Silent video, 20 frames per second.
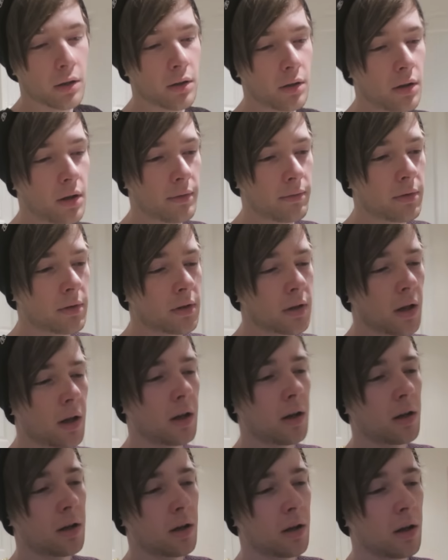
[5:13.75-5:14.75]
And another
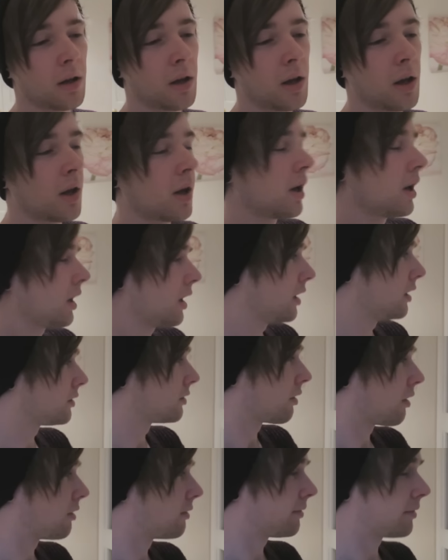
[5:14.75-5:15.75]
day
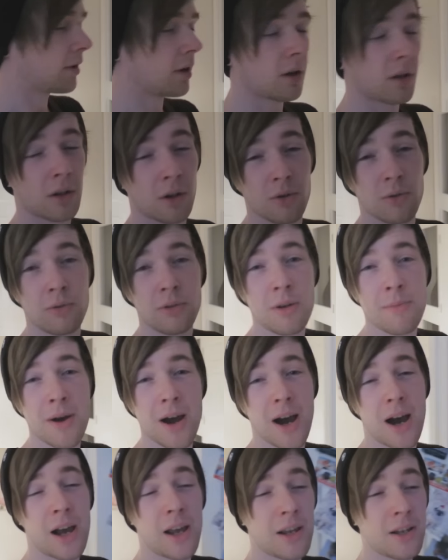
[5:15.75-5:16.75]
is over. Can you see my
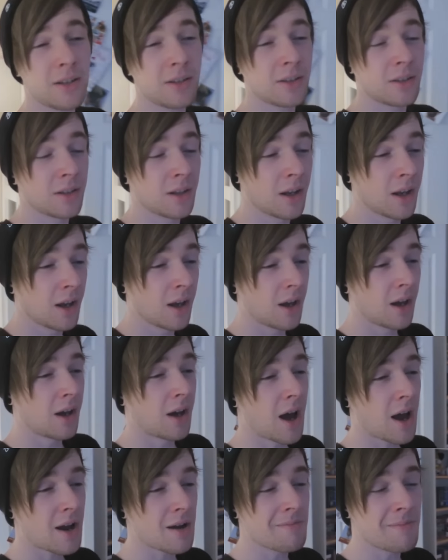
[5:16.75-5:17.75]
eyes?
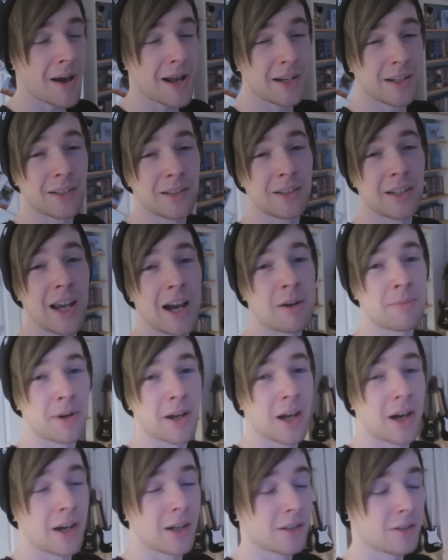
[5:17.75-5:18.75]
I can barely see out
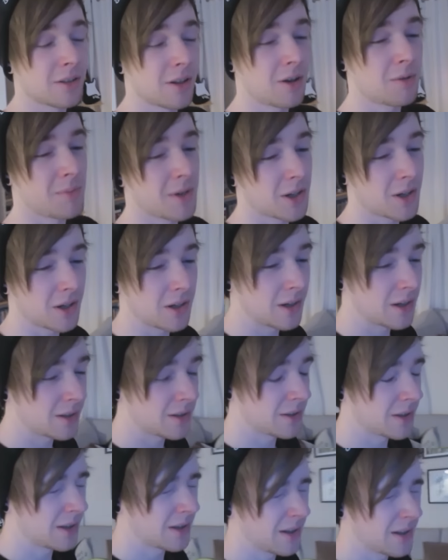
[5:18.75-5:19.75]
my eyes. Oh my
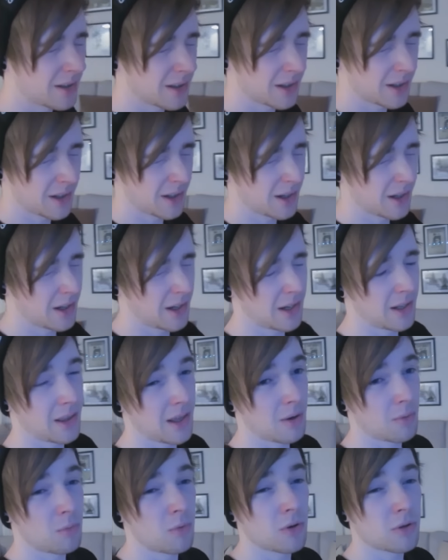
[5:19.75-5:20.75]
goodness.
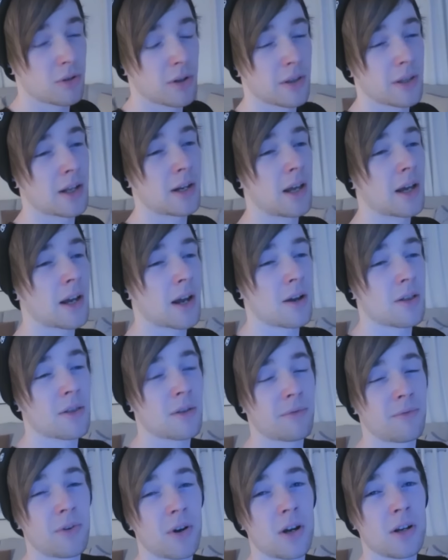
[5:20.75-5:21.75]
They're watering, they're like at
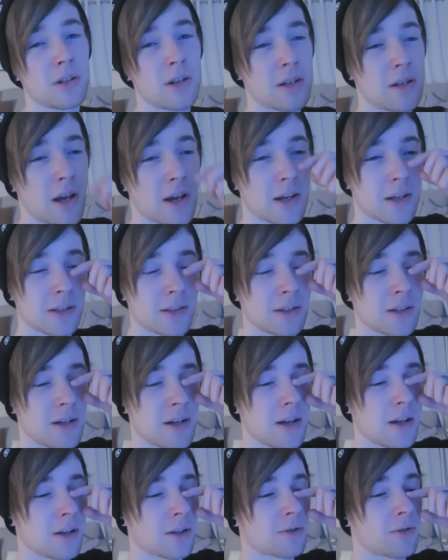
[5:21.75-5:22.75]
the verge, there's like a
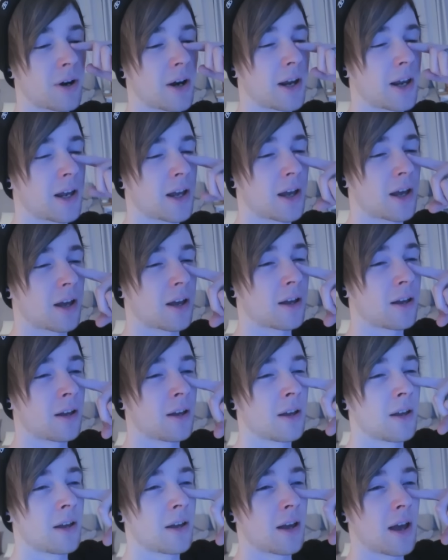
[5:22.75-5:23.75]
sneeze right here.
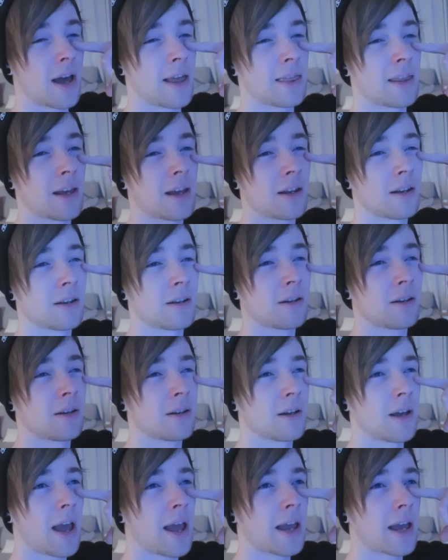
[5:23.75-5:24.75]
And then
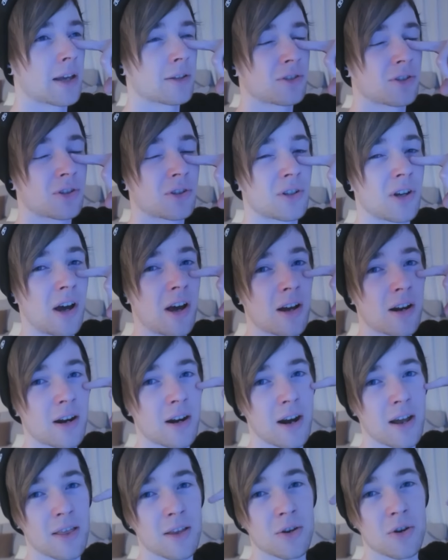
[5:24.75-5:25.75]
it gets
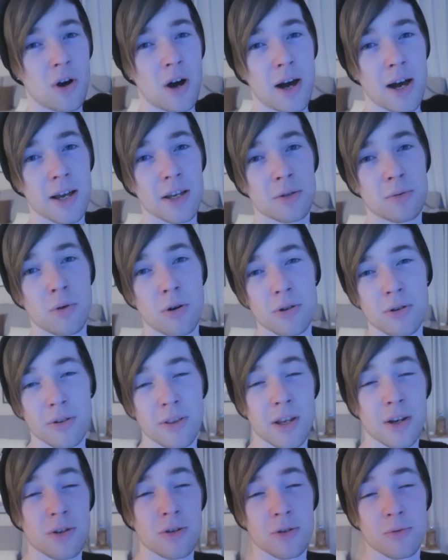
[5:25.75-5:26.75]
stuck, and then your eyes water,
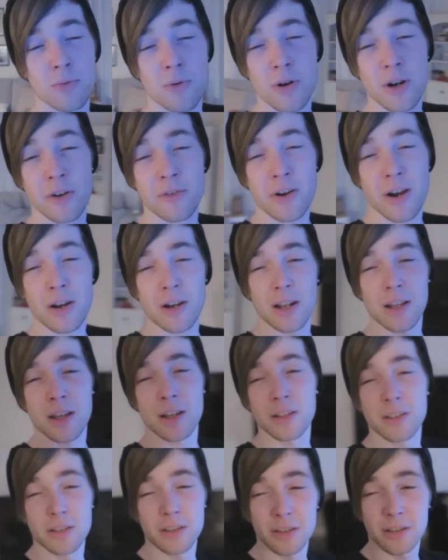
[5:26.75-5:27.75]
and then you just walk around like
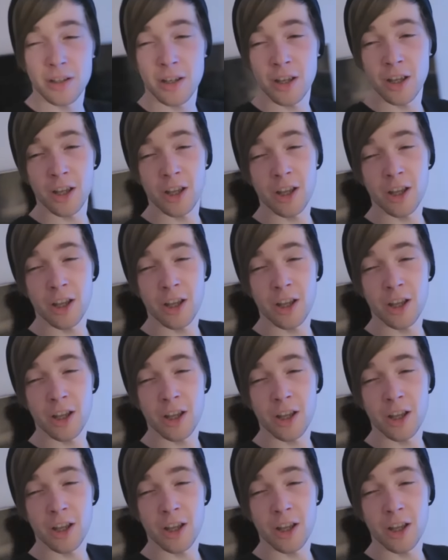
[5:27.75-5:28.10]
this.